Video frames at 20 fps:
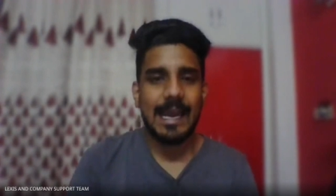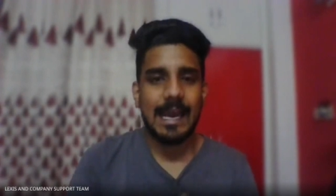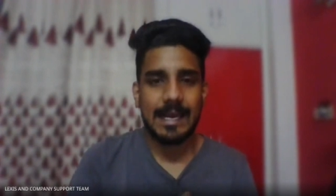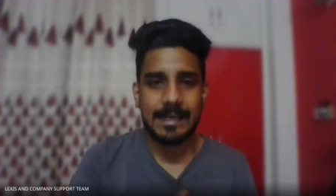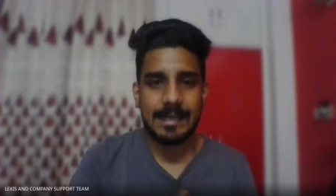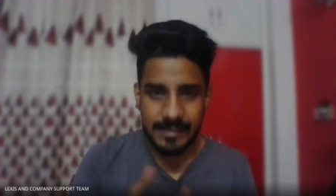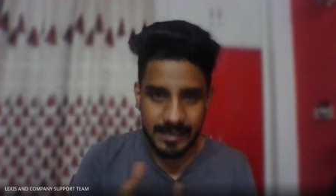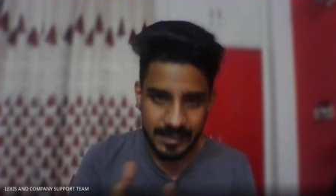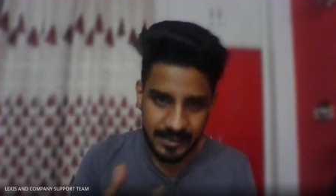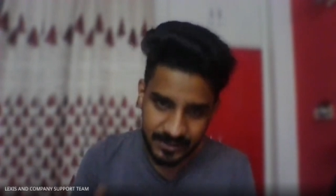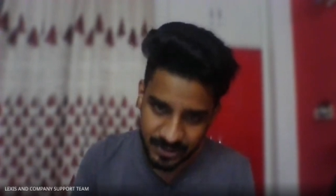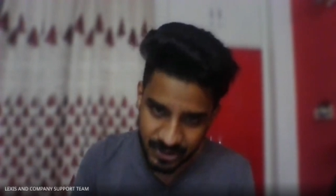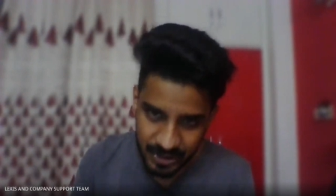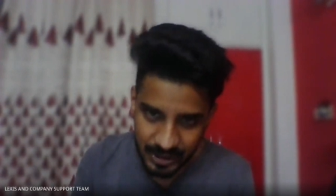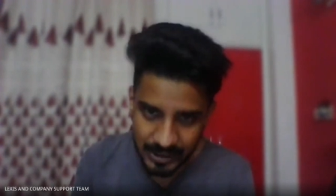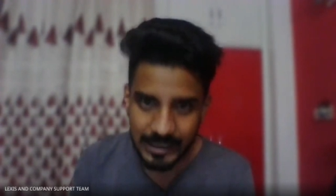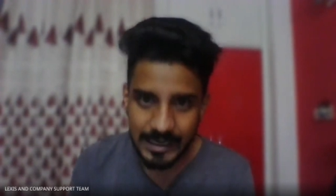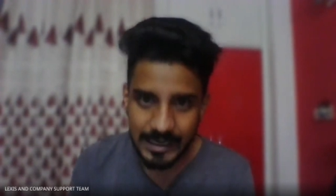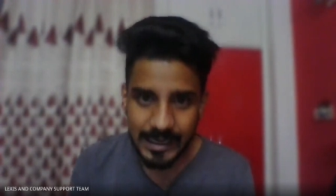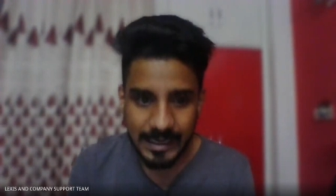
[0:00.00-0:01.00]

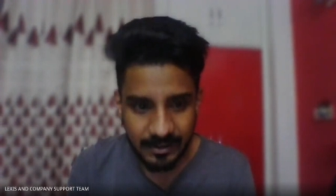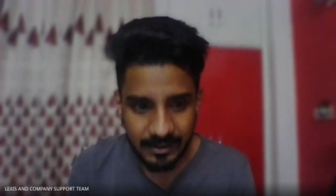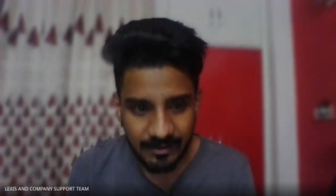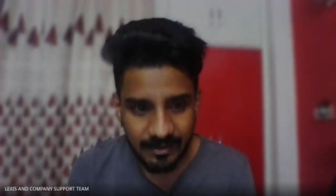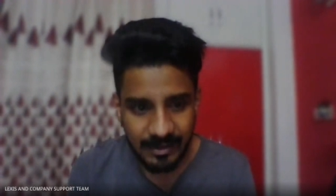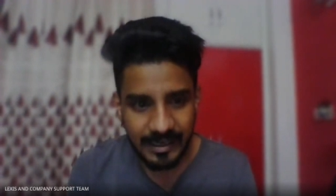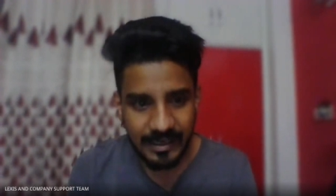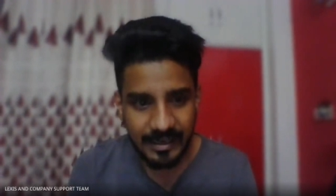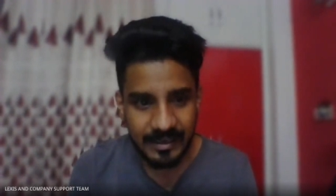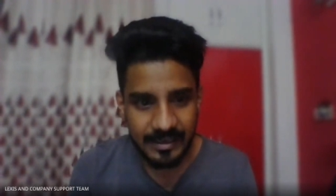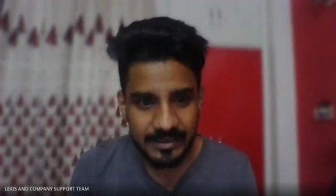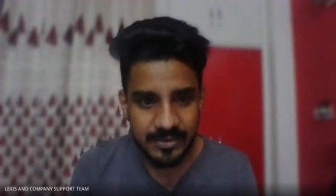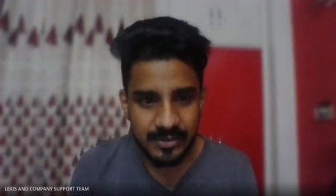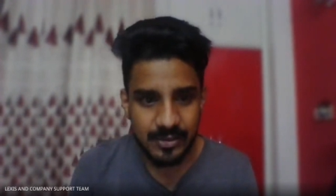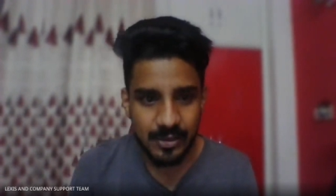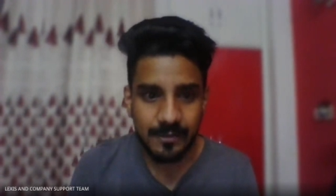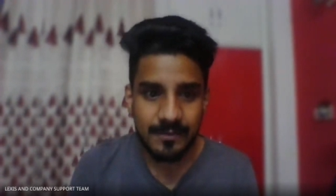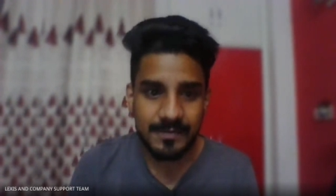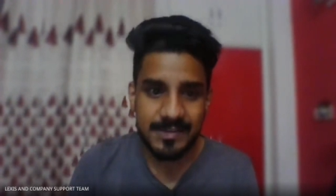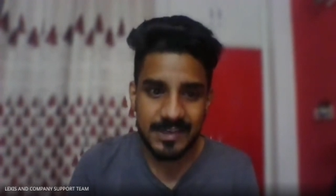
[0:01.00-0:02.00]
Essential ingredients
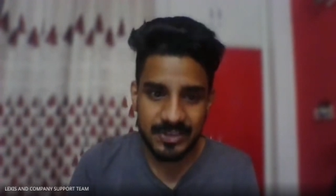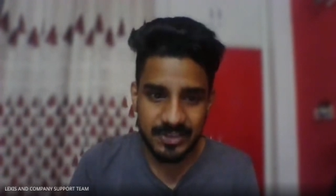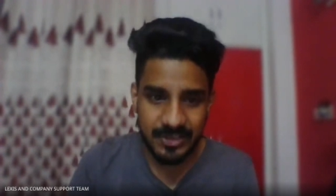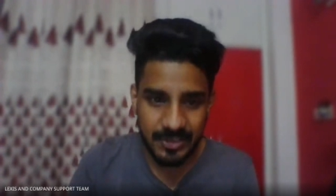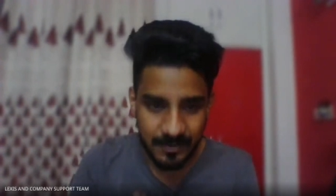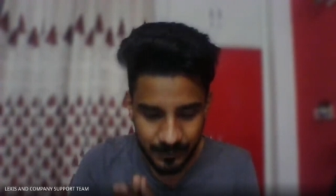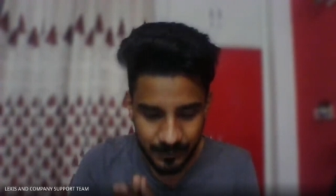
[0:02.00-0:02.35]
of section